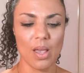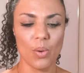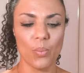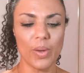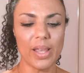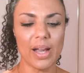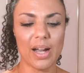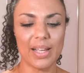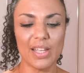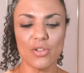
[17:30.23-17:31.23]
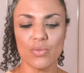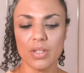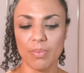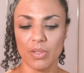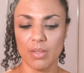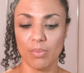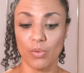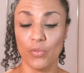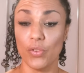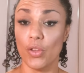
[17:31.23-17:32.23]
We are each
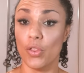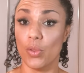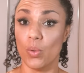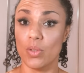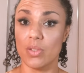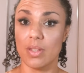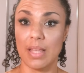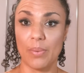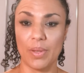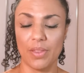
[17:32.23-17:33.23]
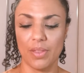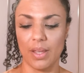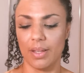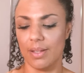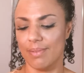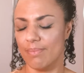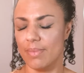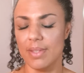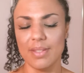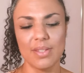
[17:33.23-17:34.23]
responsible for the thoughts that we think.
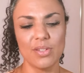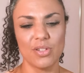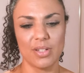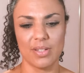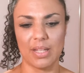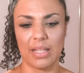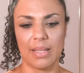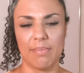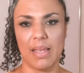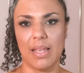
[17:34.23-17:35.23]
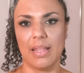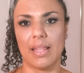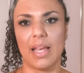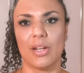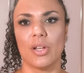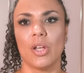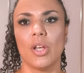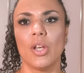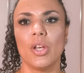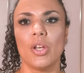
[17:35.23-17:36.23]
This is just telling me that
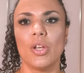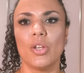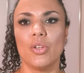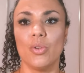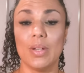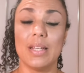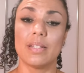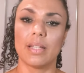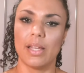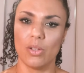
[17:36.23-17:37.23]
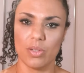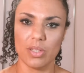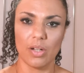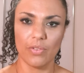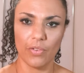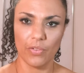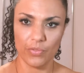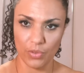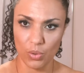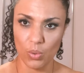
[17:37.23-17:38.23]
you need to let yourself off
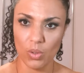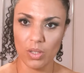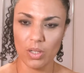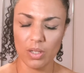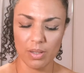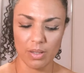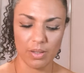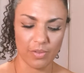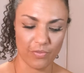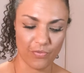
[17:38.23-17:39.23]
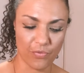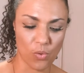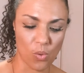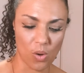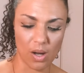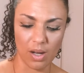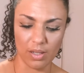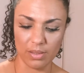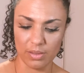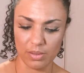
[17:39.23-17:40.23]
of the hook for